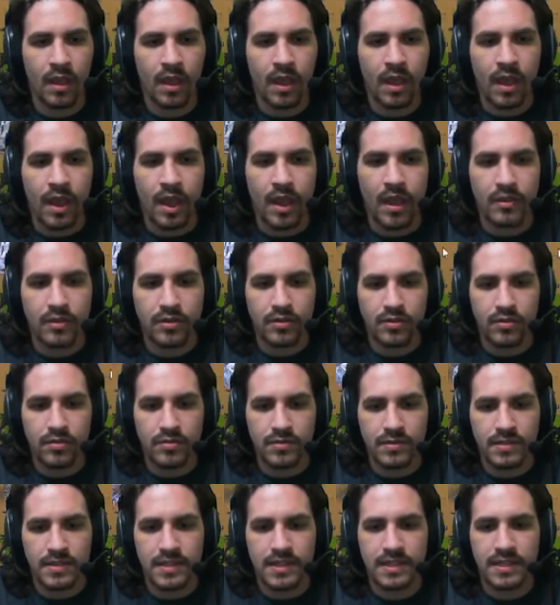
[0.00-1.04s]
And you
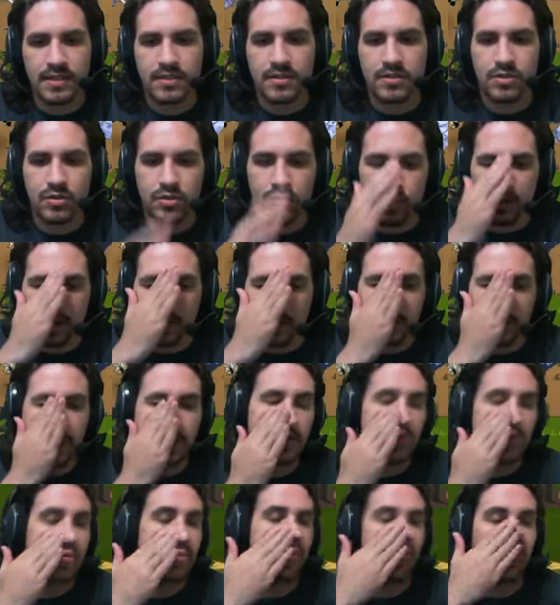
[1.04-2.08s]
use this to
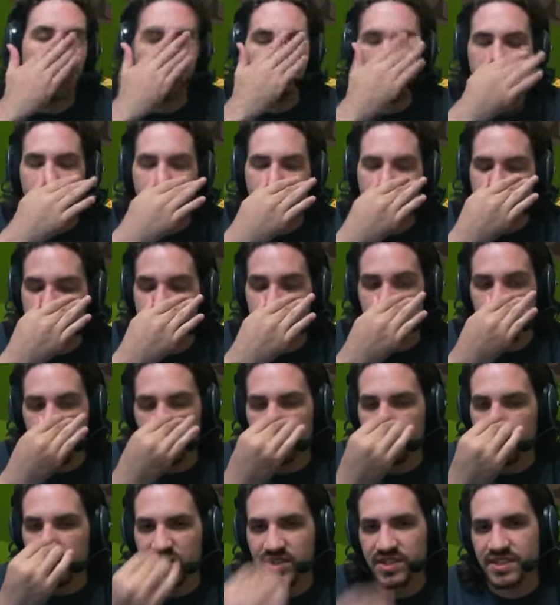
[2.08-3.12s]
continue on with the
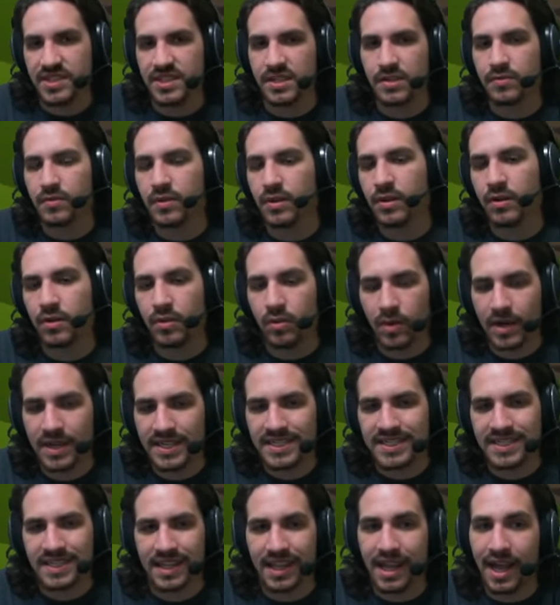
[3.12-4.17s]
super secret
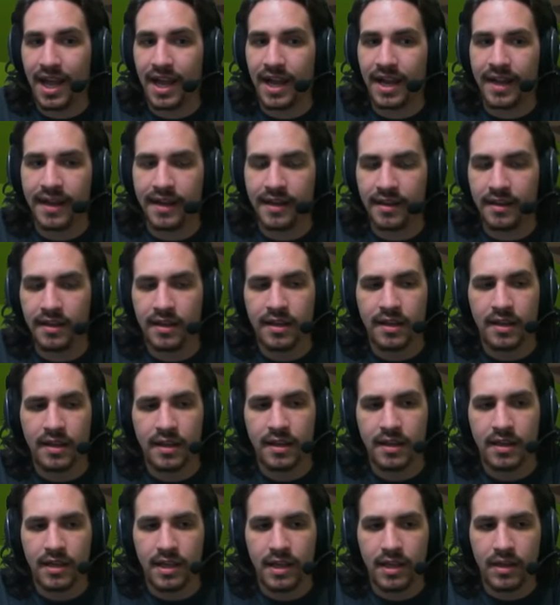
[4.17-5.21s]
quest line
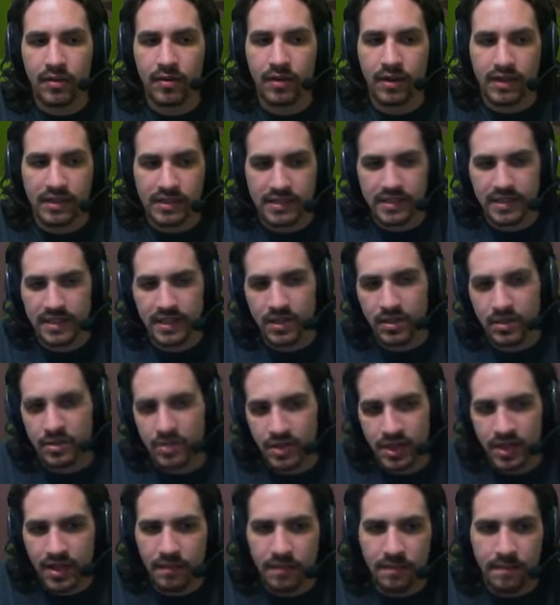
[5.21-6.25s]
here in Nostalgia
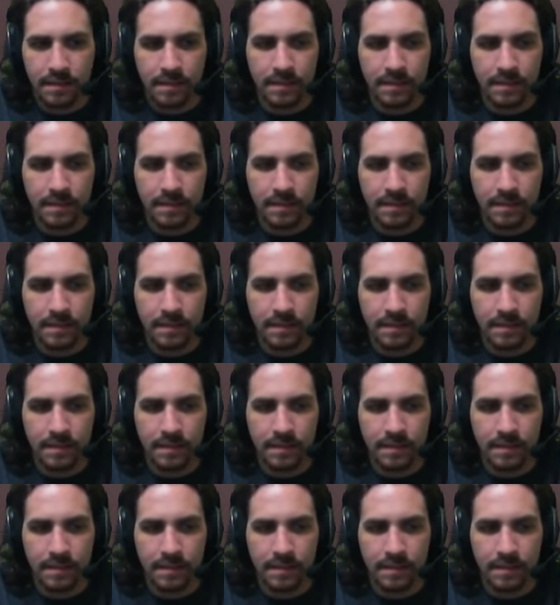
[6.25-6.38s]
Town.